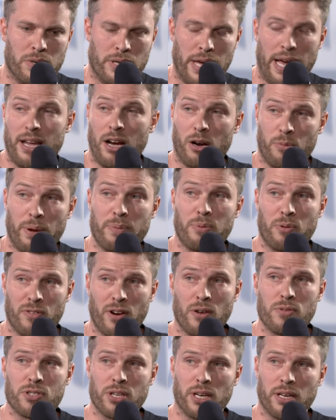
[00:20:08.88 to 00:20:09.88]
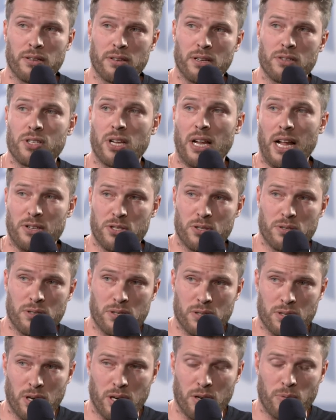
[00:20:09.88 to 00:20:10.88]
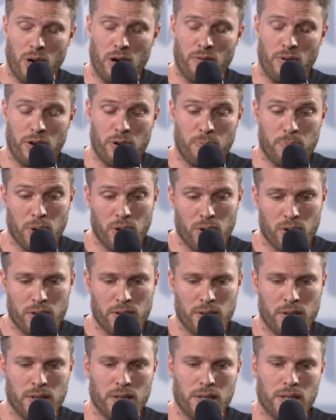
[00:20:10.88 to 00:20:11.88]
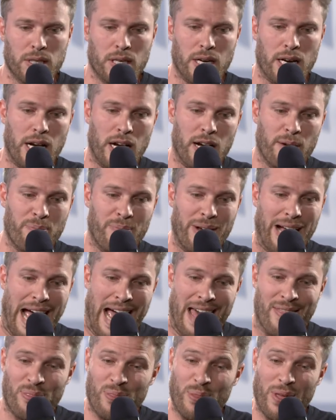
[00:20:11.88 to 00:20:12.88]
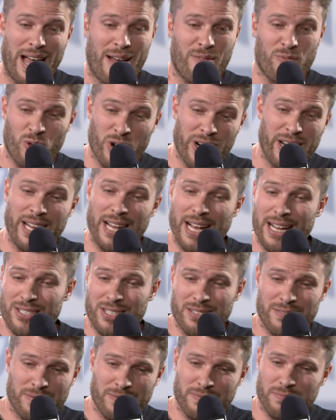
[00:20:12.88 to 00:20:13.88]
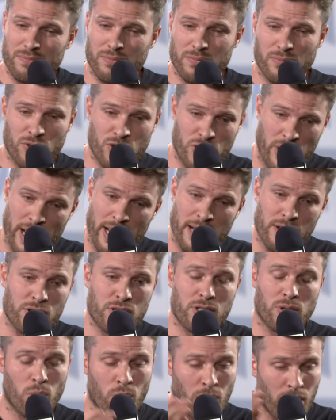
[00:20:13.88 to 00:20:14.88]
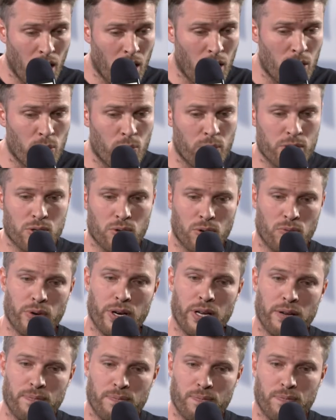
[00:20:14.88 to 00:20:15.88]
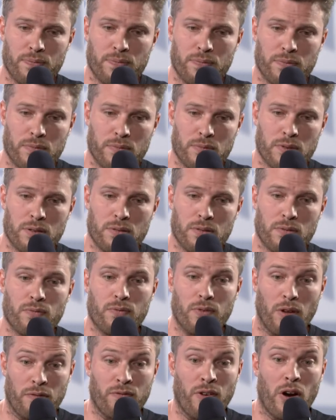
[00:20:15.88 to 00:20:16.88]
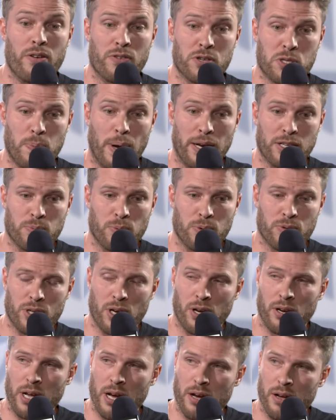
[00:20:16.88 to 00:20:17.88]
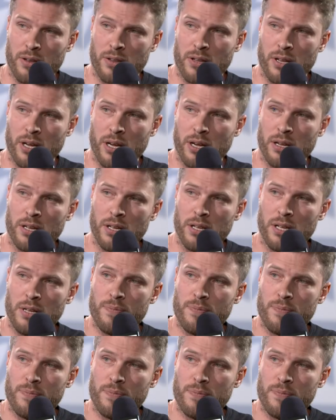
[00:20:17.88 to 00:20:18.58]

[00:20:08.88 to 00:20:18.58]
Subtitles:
get young people voting. And so that's kind of why I wrote the book. And that really hasn't changed, although we saw a very respectable turnout at the